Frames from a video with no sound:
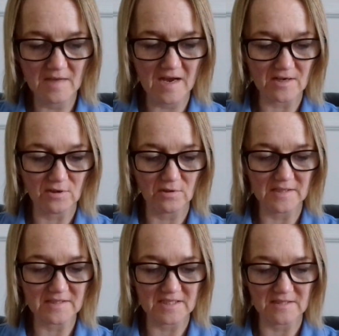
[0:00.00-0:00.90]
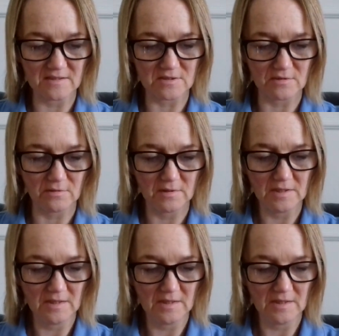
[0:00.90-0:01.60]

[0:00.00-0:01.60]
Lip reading: I call it tinsel.